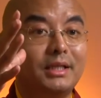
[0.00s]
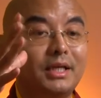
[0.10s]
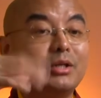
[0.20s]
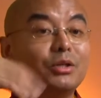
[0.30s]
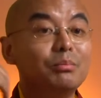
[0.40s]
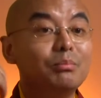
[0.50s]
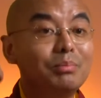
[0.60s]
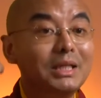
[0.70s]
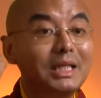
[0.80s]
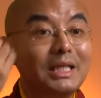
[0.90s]
and you
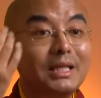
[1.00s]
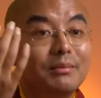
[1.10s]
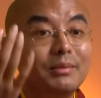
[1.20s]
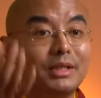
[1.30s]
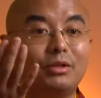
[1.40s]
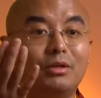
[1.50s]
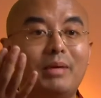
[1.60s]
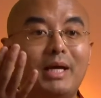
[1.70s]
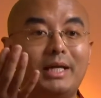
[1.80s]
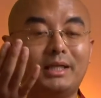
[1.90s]
believe in your
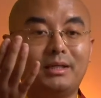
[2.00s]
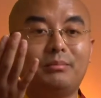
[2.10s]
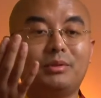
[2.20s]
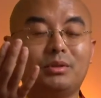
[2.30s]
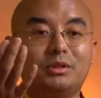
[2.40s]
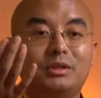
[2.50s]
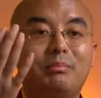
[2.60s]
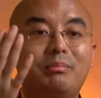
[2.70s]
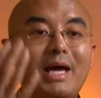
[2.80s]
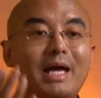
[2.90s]
panic because the
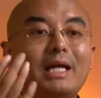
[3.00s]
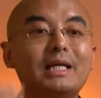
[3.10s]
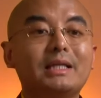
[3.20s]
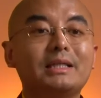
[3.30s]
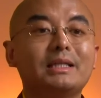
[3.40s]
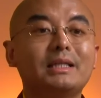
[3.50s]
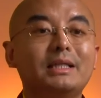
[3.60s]
panic